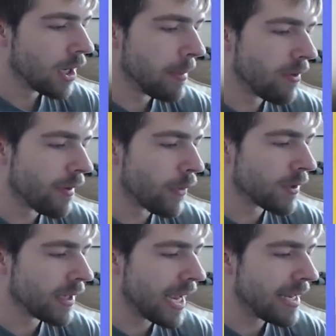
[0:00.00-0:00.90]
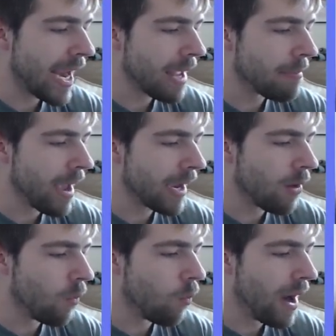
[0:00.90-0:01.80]
Gonna be a reverse again,
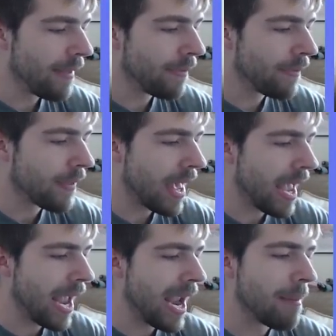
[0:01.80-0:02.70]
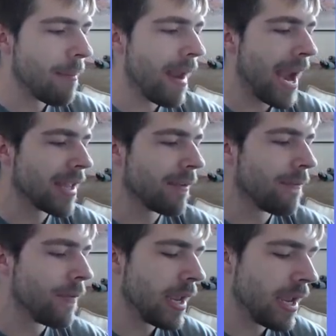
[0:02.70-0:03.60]
Yanmega with a
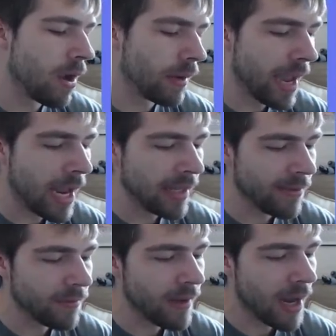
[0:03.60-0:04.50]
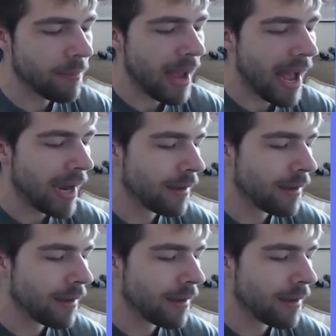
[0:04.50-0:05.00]
Manaphy. Okay, another dud pack,